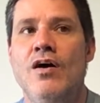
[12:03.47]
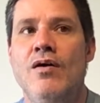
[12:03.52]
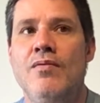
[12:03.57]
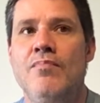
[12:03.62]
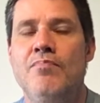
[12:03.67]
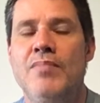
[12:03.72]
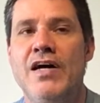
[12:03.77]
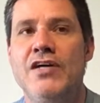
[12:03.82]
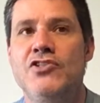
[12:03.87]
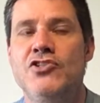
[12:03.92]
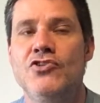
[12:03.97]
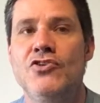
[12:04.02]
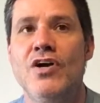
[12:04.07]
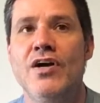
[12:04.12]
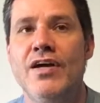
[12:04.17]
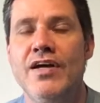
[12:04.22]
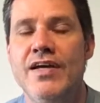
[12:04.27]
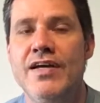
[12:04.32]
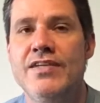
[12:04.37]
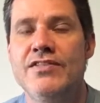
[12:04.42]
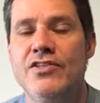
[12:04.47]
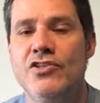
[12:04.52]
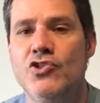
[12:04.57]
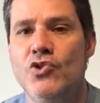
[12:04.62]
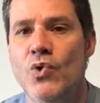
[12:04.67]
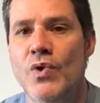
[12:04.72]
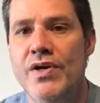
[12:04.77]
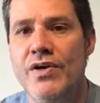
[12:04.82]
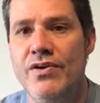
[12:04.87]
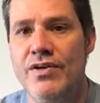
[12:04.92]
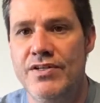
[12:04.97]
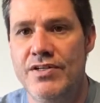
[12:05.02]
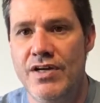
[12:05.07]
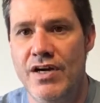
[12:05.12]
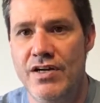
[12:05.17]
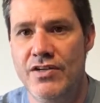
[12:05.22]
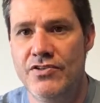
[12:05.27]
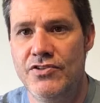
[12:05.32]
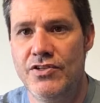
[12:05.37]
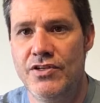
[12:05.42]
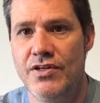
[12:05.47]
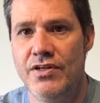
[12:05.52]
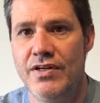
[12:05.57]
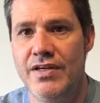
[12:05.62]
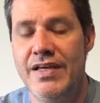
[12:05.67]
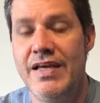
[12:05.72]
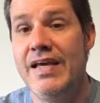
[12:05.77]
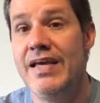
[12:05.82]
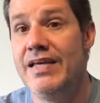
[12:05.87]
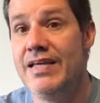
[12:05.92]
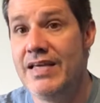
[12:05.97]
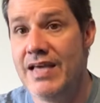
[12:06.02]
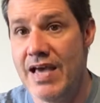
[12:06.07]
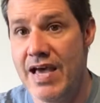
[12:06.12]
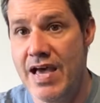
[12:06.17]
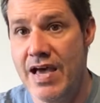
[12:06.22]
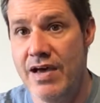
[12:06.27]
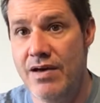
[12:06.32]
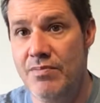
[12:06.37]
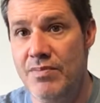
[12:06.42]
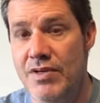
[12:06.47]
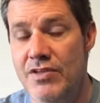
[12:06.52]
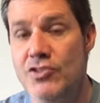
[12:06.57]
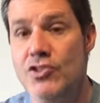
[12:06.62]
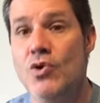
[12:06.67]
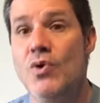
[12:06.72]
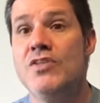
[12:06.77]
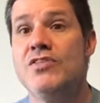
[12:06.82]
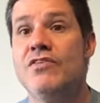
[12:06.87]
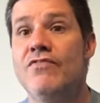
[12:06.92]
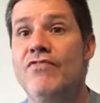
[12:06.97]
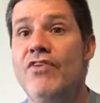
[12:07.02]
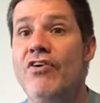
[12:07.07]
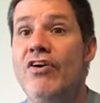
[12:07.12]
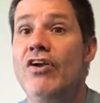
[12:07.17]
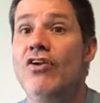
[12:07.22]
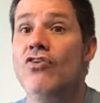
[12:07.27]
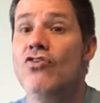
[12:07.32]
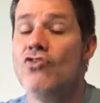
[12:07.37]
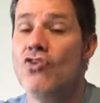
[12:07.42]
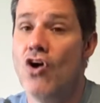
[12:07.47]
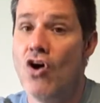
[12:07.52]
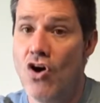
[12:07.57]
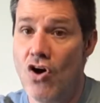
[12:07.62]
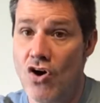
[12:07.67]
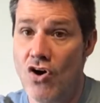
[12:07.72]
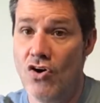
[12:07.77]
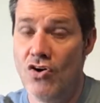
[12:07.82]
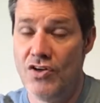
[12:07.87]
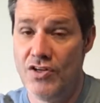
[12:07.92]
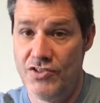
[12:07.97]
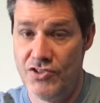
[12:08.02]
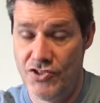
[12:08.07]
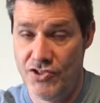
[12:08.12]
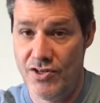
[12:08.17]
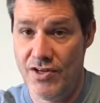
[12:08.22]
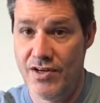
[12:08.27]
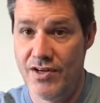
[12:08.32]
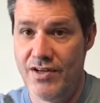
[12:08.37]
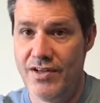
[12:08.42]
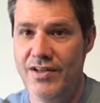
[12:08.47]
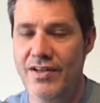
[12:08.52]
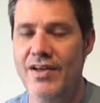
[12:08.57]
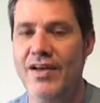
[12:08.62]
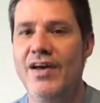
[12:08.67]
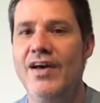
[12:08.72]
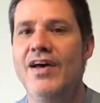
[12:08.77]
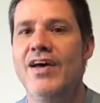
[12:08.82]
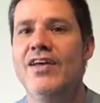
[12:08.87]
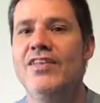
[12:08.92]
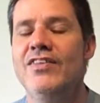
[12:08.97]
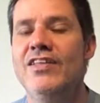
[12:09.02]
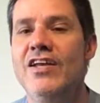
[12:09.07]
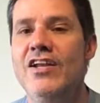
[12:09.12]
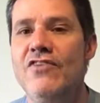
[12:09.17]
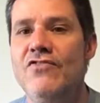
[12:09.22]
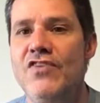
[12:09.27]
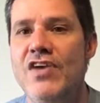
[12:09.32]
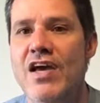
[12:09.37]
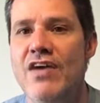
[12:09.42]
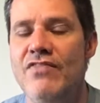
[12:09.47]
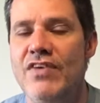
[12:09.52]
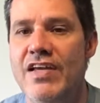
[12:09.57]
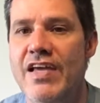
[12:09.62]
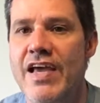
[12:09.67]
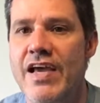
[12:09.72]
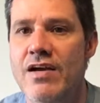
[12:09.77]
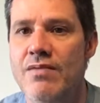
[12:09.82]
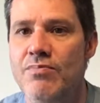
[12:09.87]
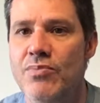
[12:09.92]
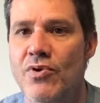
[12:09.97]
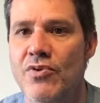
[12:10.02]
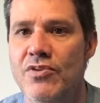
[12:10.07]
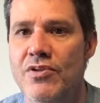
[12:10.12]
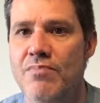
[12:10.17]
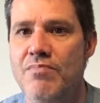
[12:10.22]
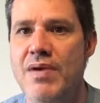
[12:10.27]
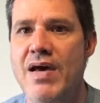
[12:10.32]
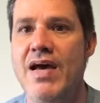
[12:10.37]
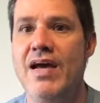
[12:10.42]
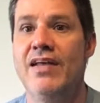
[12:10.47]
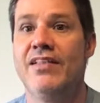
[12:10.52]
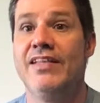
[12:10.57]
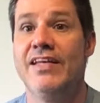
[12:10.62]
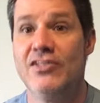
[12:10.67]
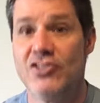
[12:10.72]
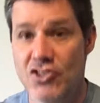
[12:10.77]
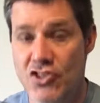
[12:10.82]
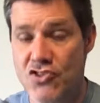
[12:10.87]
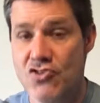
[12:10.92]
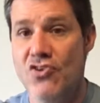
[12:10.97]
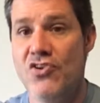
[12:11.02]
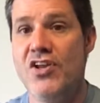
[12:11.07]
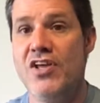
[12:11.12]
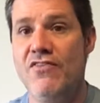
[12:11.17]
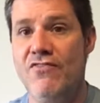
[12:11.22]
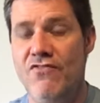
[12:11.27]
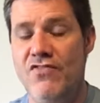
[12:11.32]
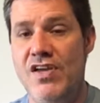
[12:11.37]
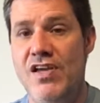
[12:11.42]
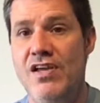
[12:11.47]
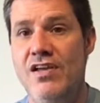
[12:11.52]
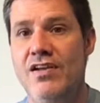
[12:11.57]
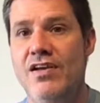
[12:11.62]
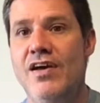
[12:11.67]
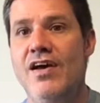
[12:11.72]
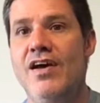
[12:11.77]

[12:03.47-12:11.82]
My truck is a Toyota Tundra King Cab, so it's a very long truck. Then if you have a camper on the back that's 30 feet,